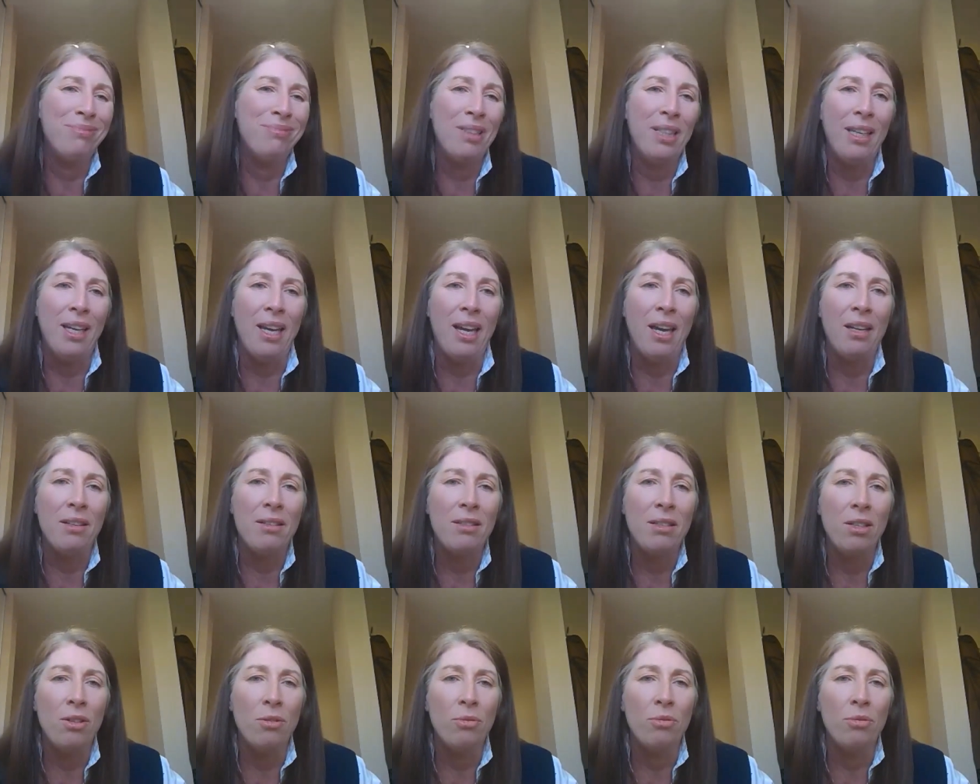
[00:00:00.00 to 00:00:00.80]
yeah,
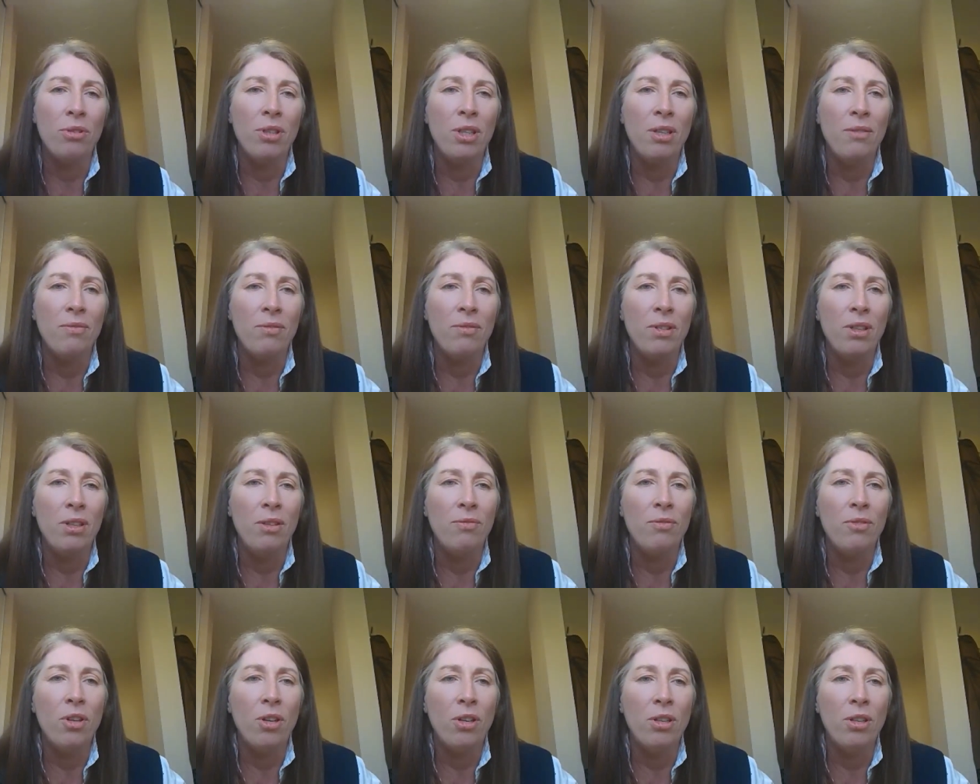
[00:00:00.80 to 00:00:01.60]
you know,
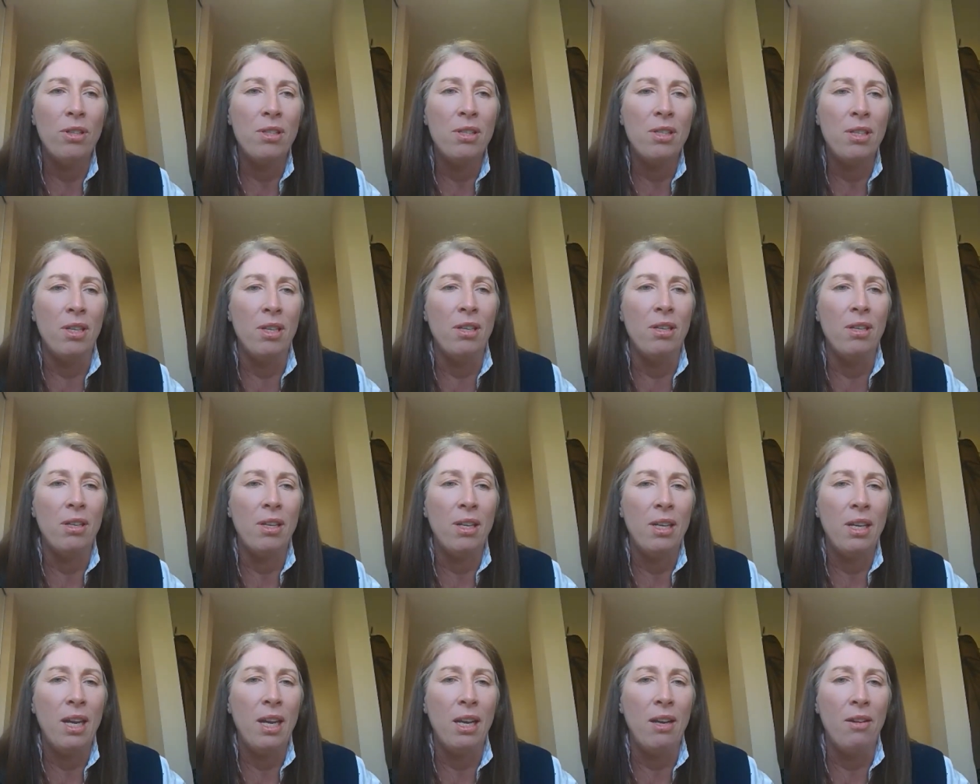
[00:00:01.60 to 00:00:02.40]
you've got to
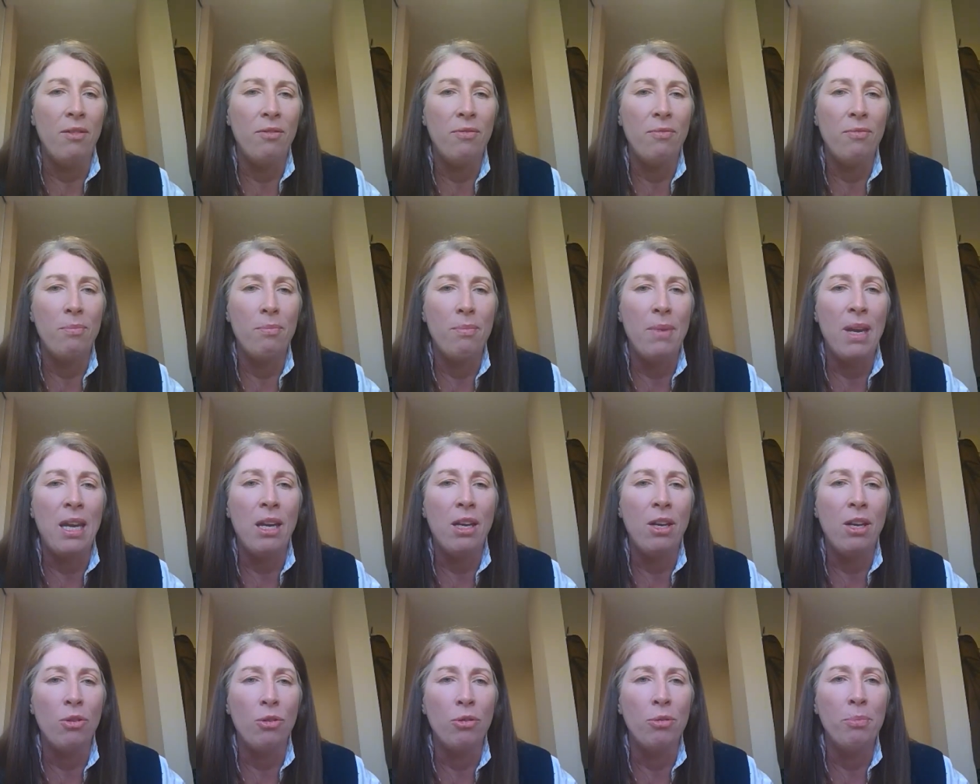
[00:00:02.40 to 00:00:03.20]
kind of
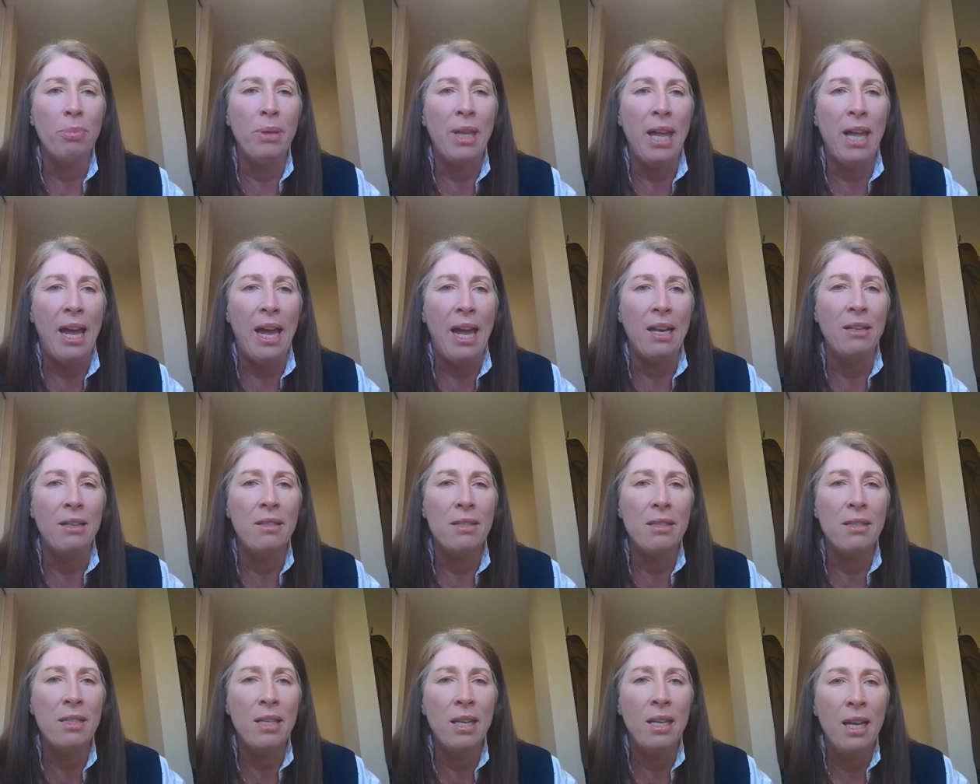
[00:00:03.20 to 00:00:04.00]
make your own
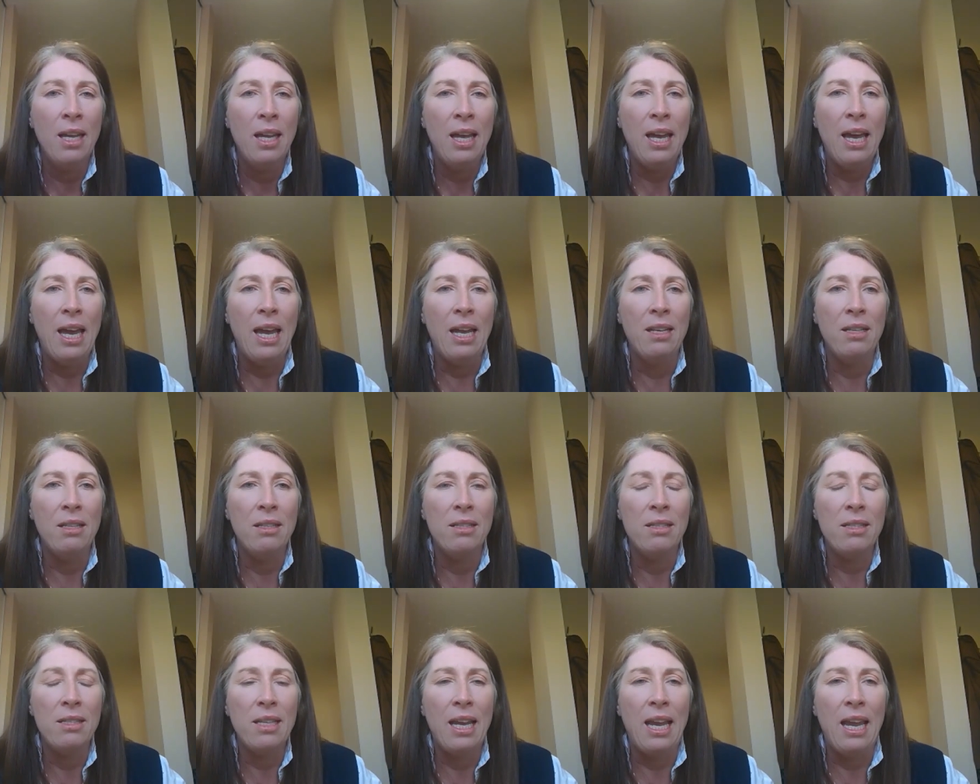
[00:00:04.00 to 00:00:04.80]
plans
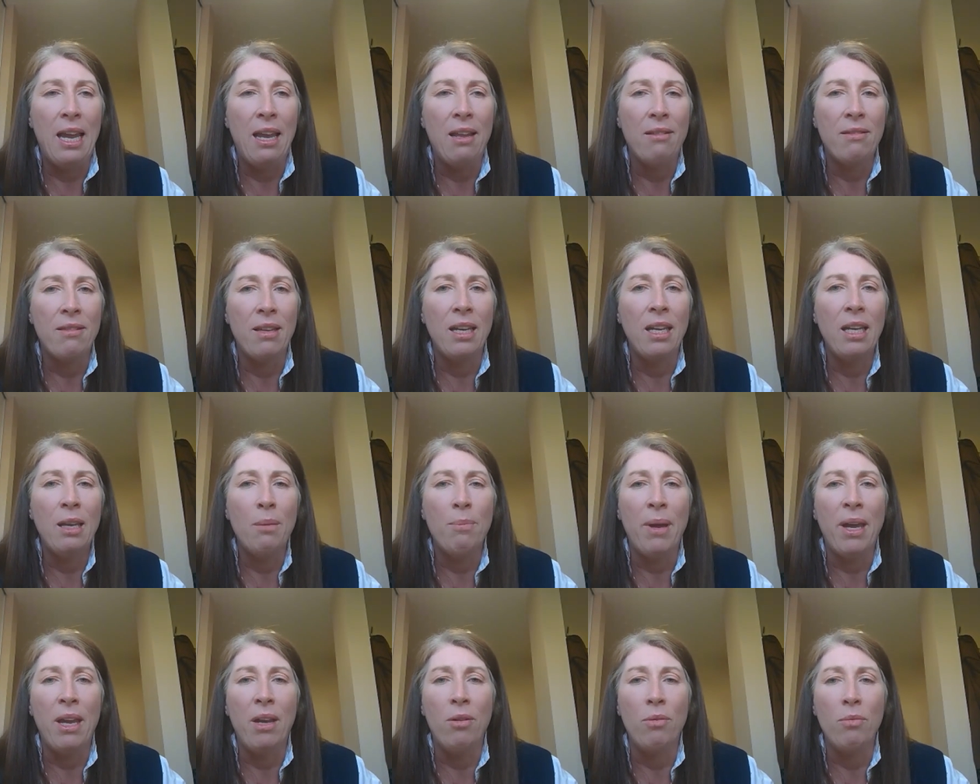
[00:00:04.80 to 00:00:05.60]
and think
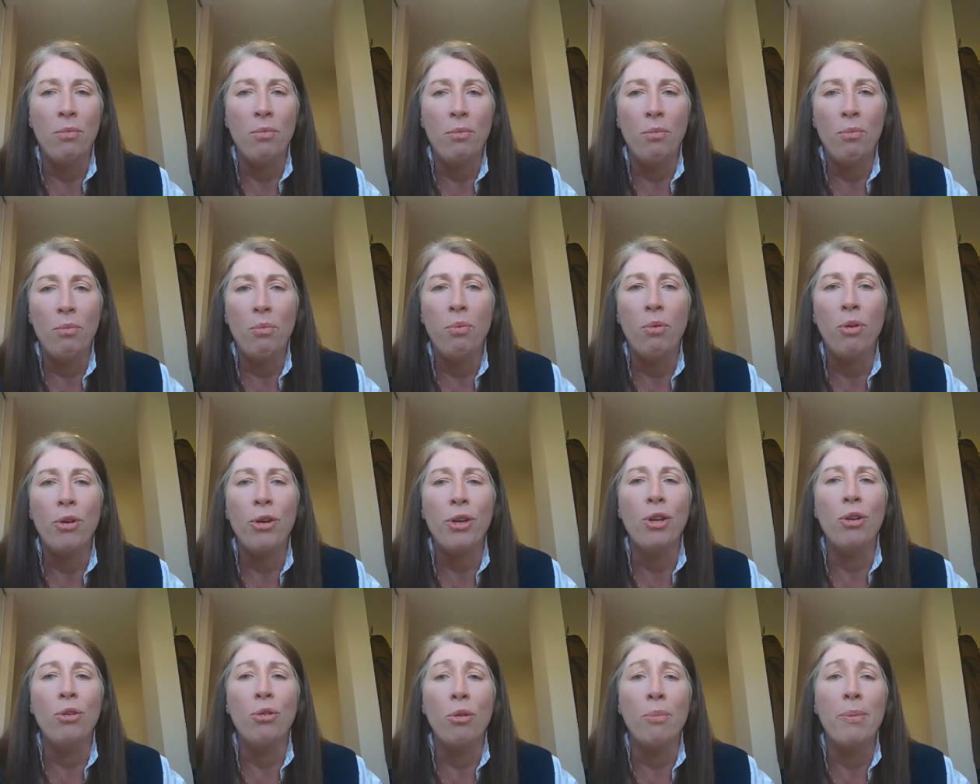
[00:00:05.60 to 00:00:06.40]
about
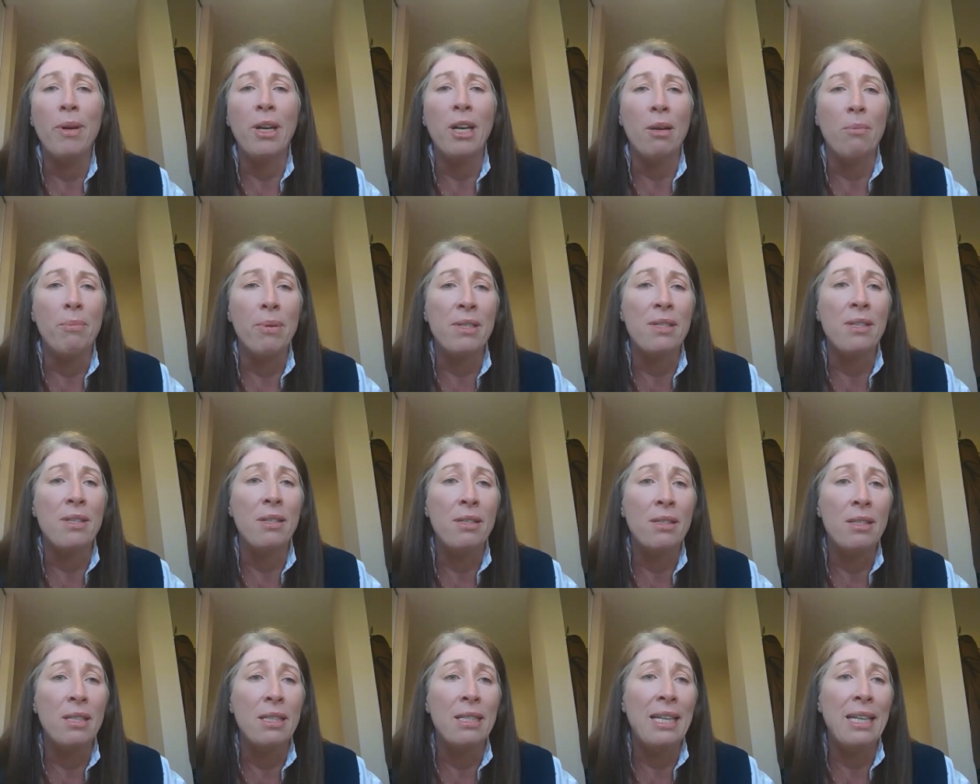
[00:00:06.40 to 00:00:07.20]
what you know about your
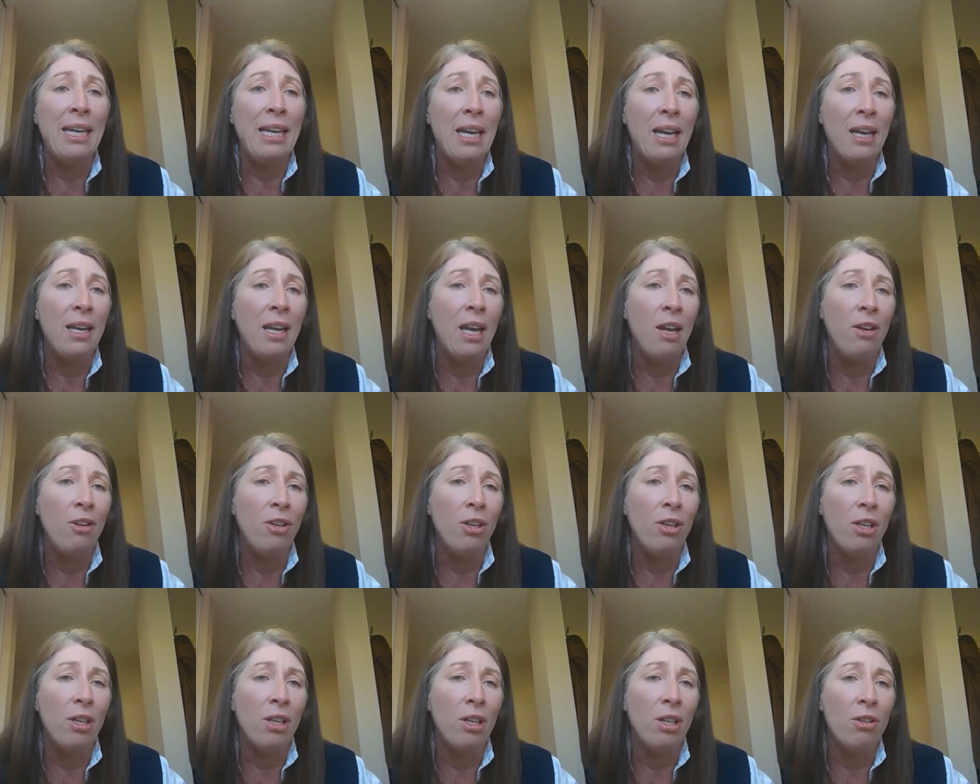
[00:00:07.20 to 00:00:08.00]
business to date and how
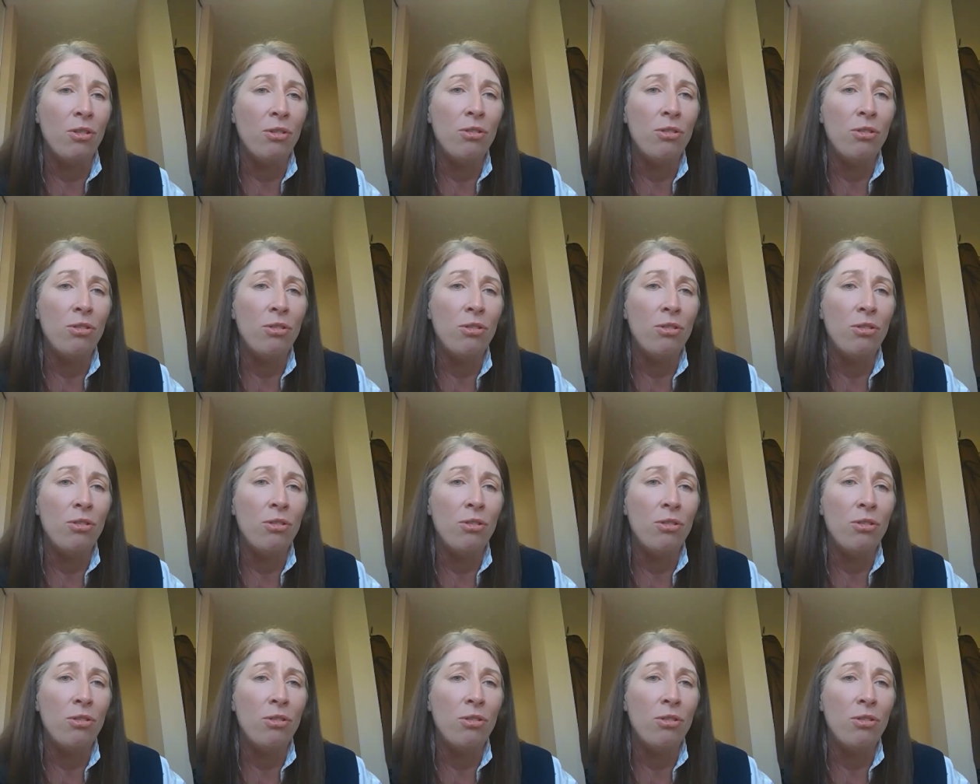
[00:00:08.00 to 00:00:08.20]
you can